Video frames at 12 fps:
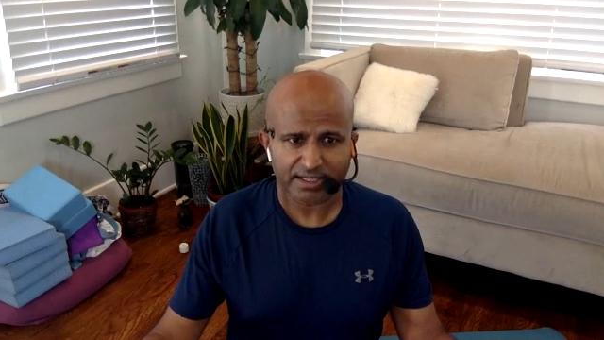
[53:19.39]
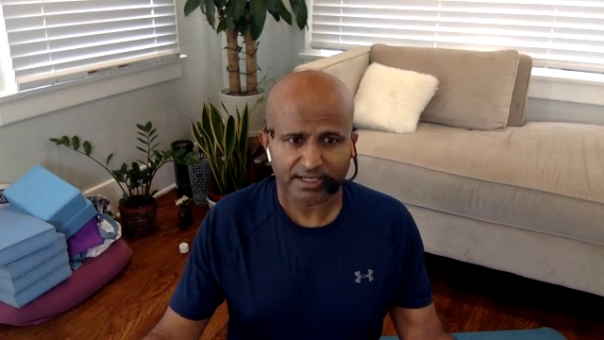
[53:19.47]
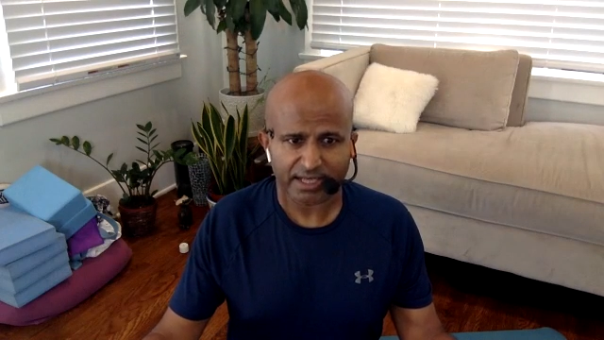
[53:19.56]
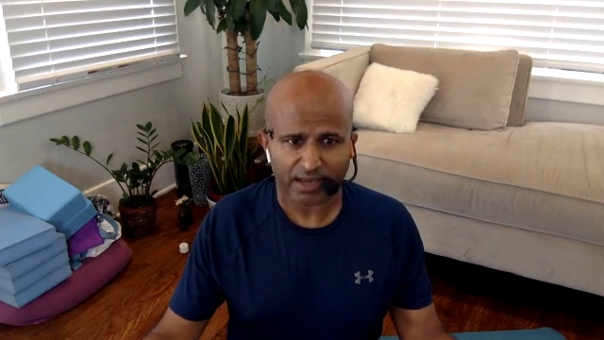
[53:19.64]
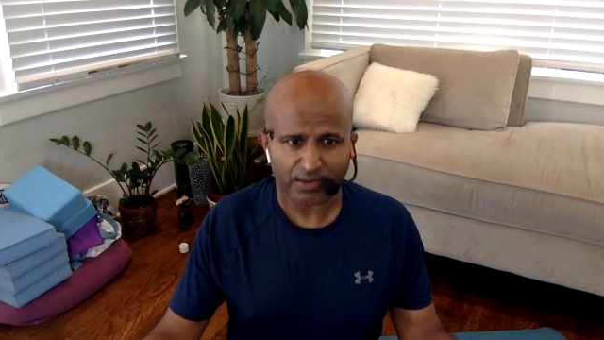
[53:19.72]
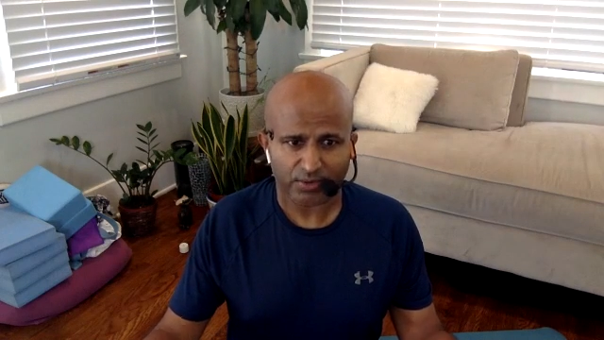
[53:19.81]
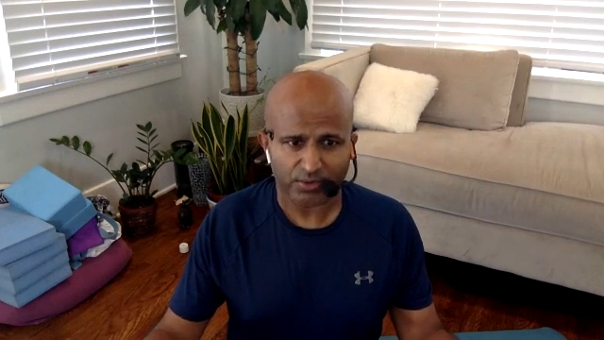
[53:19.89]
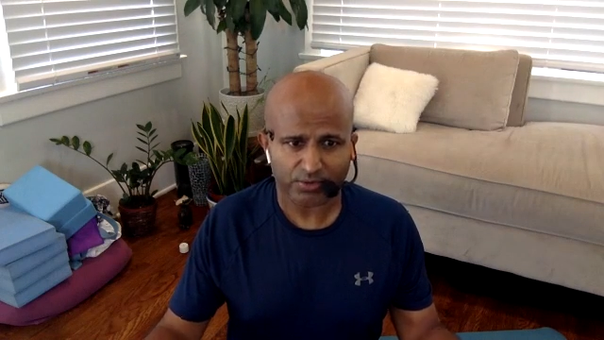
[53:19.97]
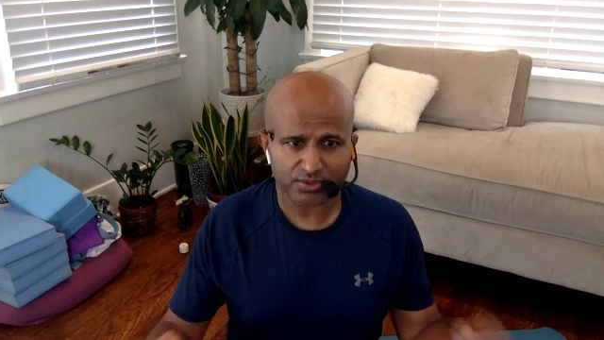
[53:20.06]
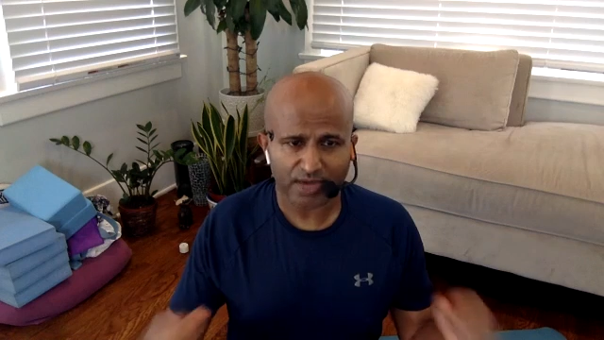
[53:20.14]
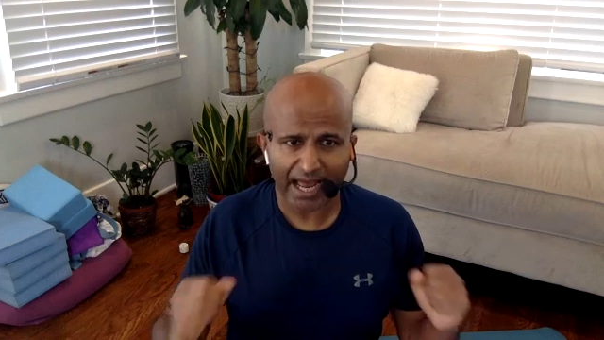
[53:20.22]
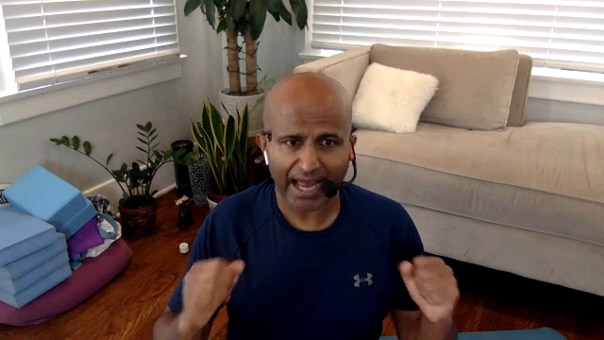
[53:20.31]
Now
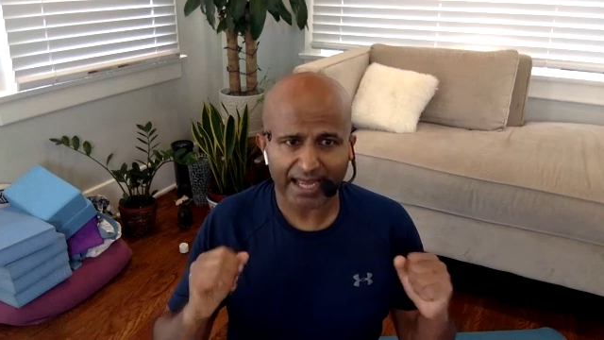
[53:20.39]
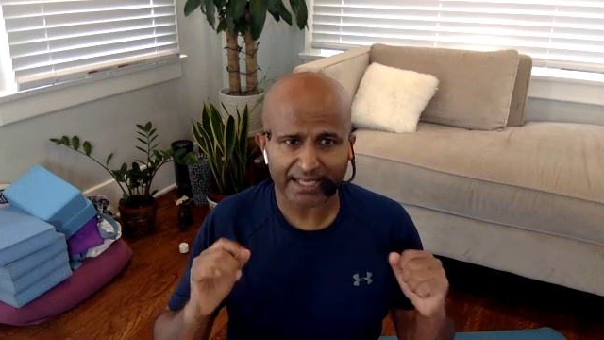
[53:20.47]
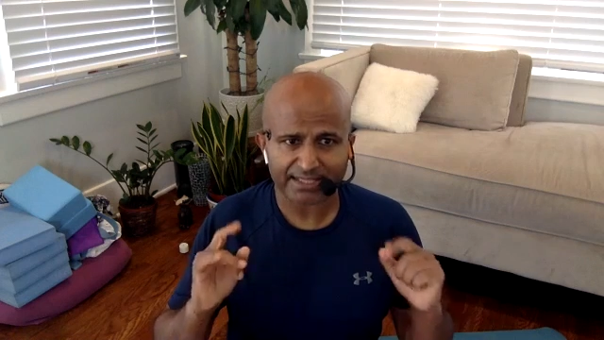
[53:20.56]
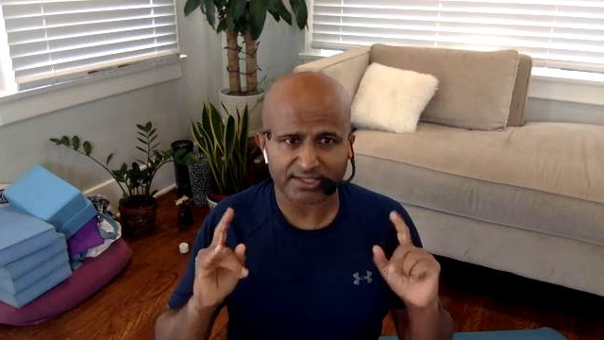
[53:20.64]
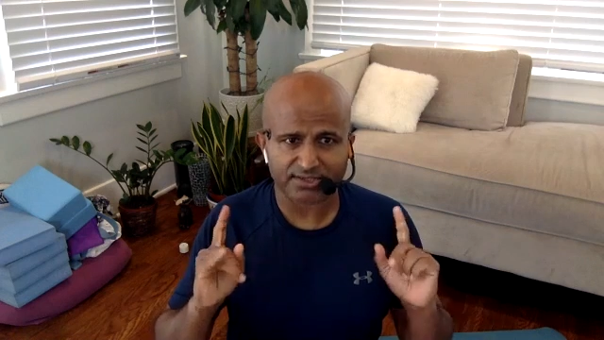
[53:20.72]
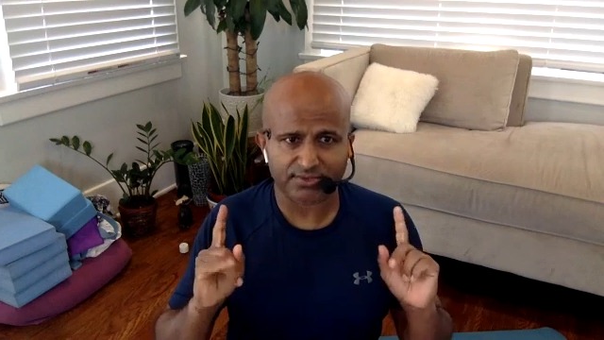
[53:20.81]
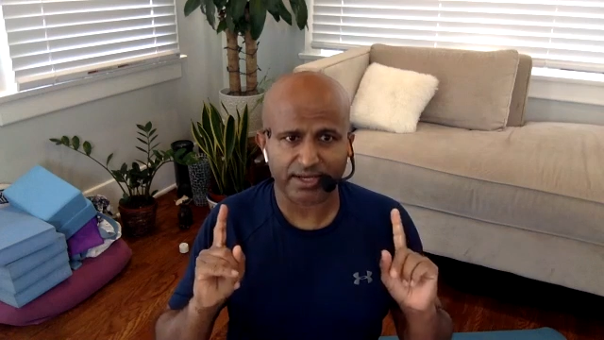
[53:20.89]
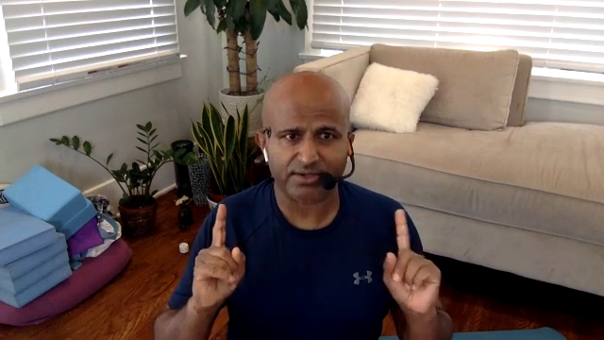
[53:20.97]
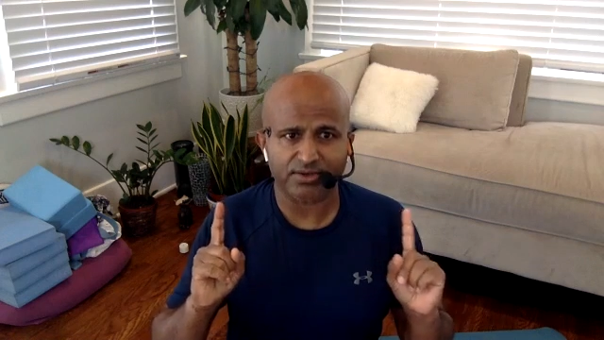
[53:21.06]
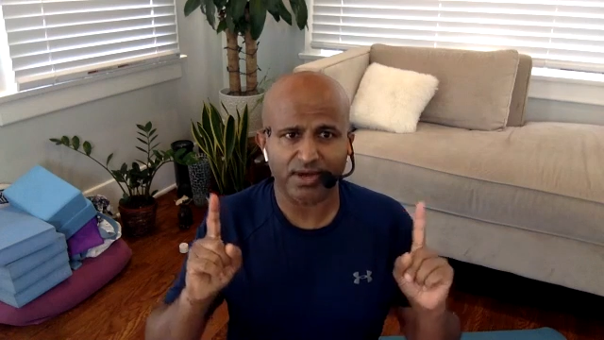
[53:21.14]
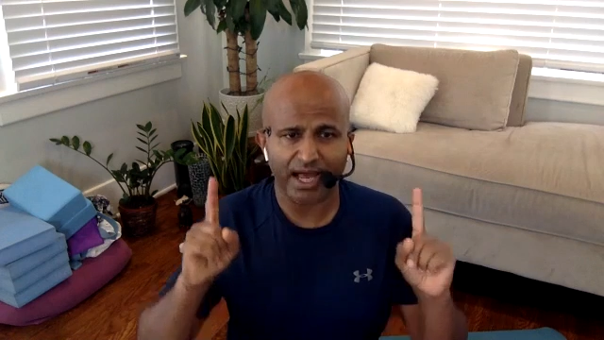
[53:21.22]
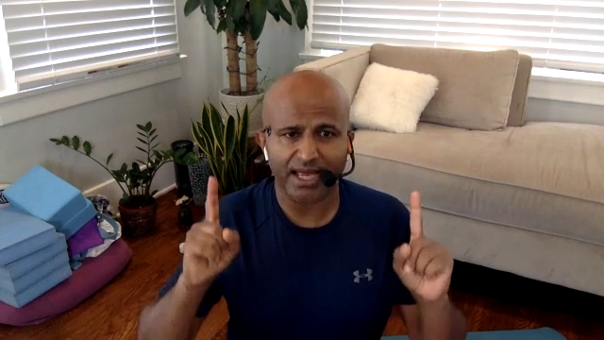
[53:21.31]
use your hands, straighten your